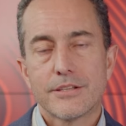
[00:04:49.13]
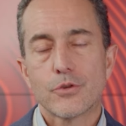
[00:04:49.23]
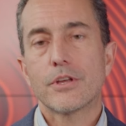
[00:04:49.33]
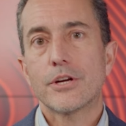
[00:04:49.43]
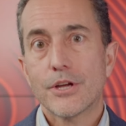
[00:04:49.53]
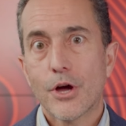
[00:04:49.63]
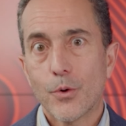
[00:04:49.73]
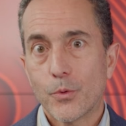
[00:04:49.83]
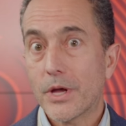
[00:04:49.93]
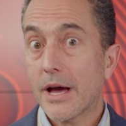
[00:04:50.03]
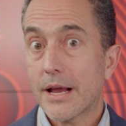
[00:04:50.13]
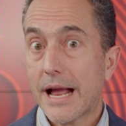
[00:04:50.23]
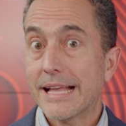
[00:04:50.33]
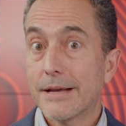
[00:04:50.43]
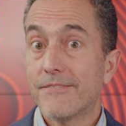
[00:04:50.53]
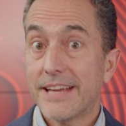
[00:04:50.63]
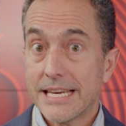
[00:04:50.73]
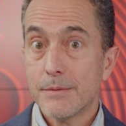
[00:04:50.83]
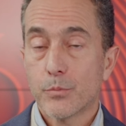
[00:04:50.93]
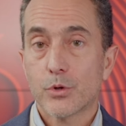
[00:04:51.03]
So there you go. We are at a
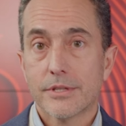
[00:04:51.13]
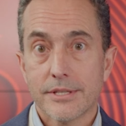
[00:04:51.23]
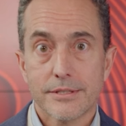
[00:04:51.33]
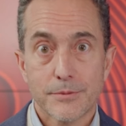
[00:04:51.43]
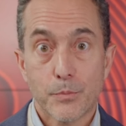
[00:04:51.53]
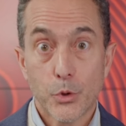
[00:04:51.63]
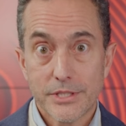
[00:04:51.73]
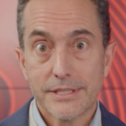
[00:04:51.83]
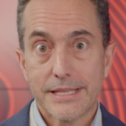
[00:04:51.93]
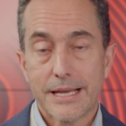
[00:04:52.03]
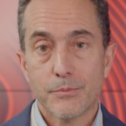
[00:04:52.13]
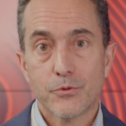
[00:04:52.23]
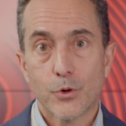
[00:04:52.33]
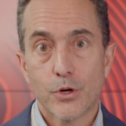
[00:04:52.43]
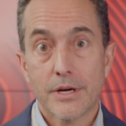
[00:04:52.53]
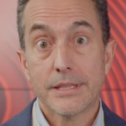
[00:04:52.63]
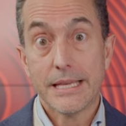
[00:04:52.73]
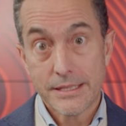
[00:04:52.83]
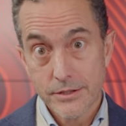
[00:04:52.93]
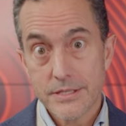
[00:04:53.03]
very important point in time for
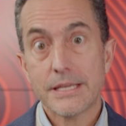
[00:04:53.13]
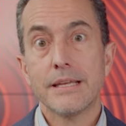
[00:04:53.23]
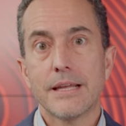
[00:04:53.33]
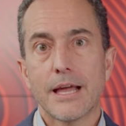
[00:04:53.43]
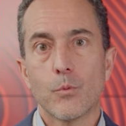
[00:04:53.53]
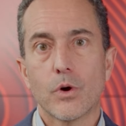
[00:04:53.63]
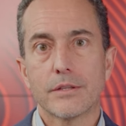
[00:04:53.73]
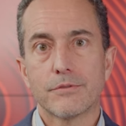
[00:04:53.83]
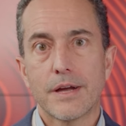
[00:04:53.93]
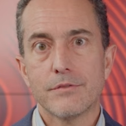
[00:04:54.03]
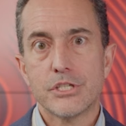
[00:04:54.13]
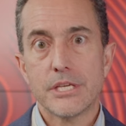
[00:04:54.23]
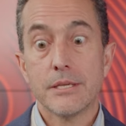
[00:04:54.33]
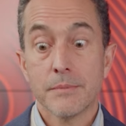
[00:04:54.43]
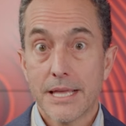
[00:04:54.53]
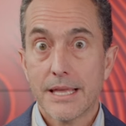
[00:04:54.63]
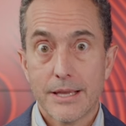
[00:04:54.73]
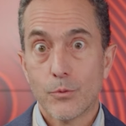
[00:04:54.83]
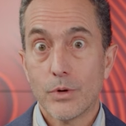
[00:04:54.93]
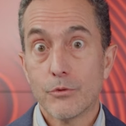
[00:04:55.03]
the industry and what 5G
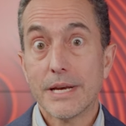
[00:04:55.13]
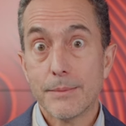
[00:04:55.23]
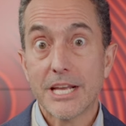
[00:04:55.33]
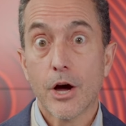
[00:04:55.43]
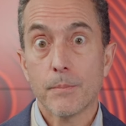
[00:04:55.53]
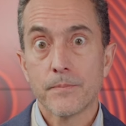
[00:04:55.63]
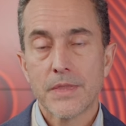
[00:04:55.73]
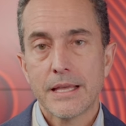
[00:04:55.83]
will really become.